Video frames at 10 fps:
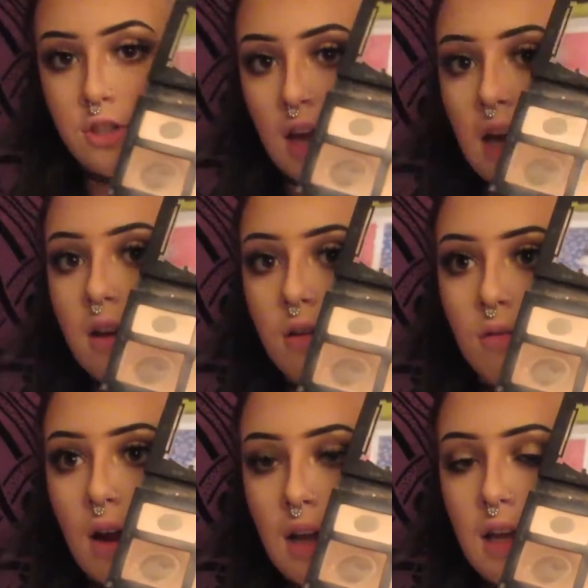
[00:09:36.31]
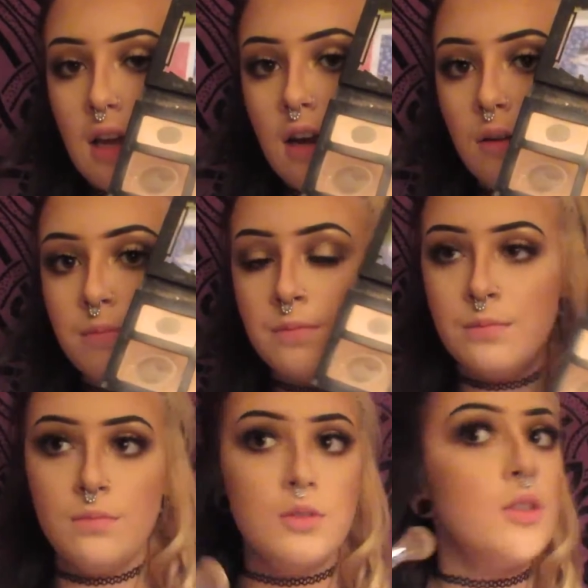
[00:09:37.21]
shade right here
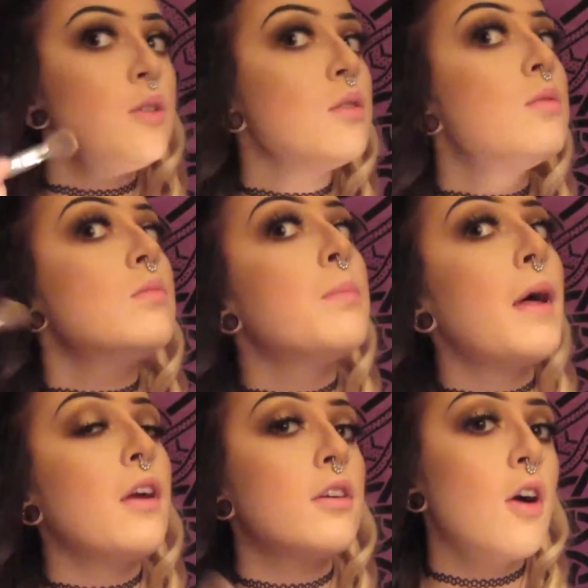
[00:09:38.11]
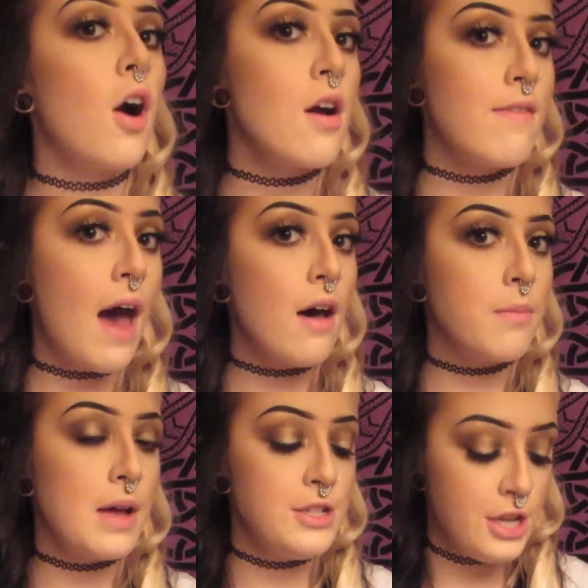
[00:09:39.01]
to better carve
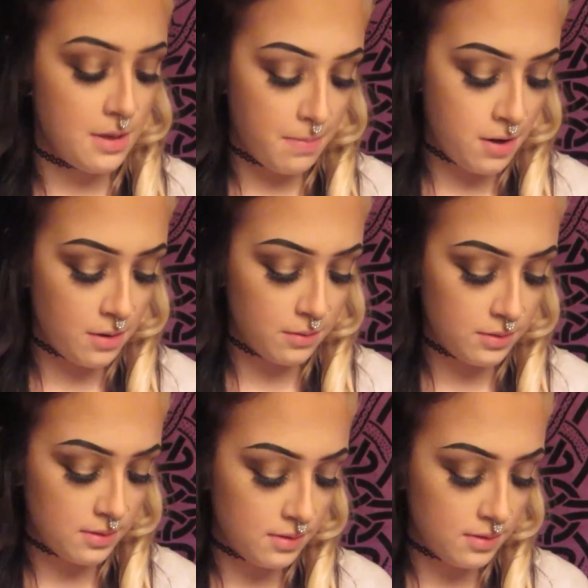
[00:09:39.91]
out my cheekbones.